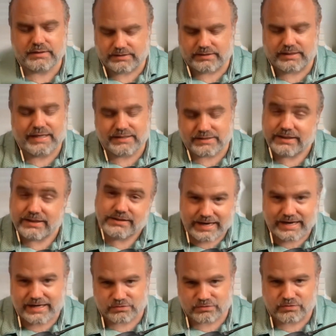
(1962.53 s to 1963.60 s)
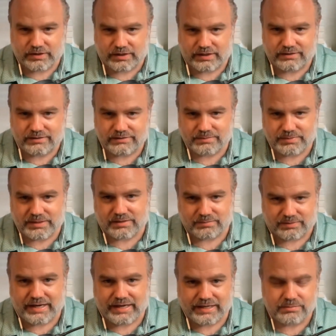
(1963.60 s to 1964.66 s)
You can't say tax free to be
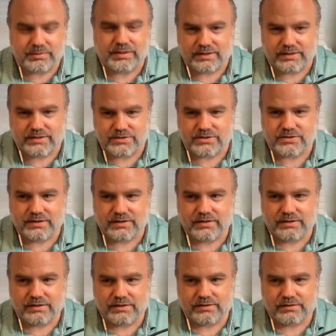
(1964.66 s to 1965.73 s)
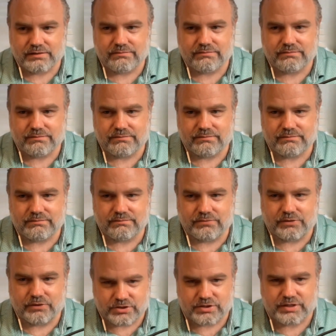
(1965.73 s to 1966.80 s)
compliant because
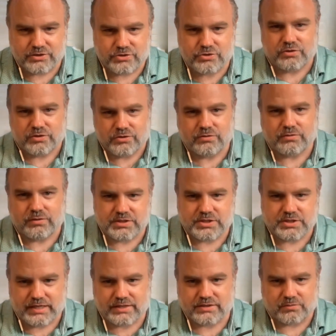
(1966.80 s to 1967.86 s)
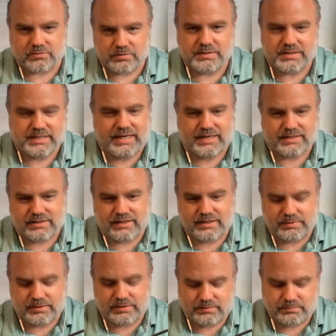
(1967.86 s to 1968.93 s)
there's things you could do in which case there would be tax
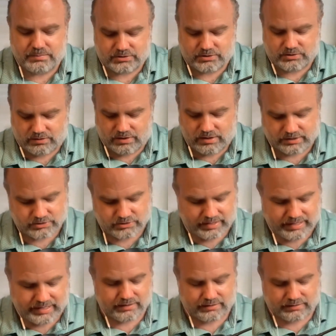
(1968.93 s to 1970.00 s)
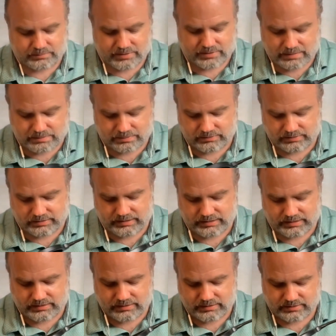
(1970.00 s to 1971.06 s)
liability, but so long as you handle it
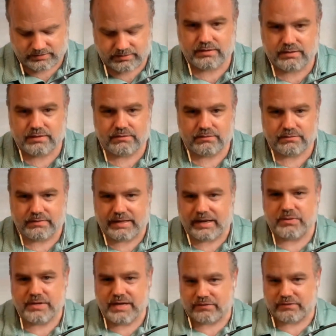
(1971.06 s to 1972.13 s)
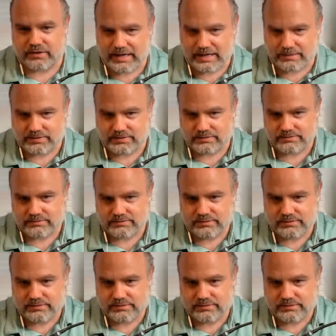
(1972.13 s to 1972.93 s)
properly, that would never happen.